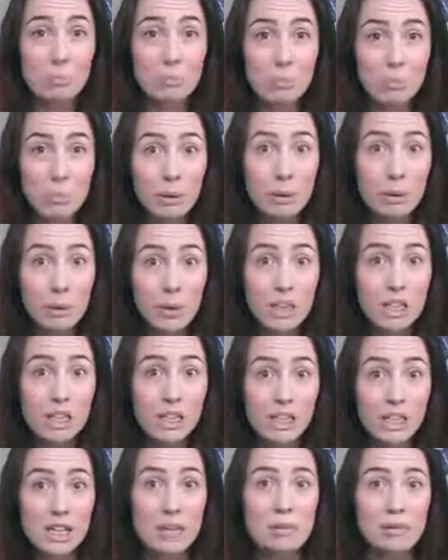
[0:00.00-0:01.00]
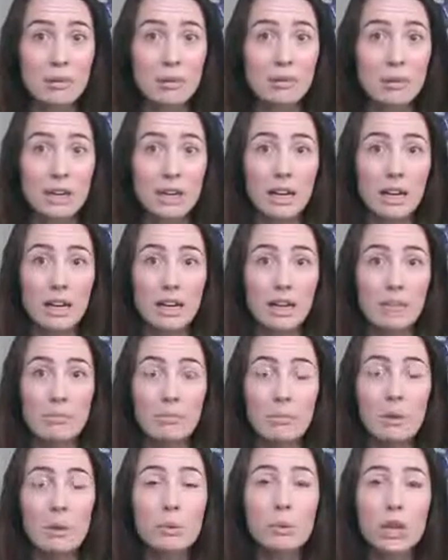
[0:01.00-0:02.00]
be willing to implement it. Be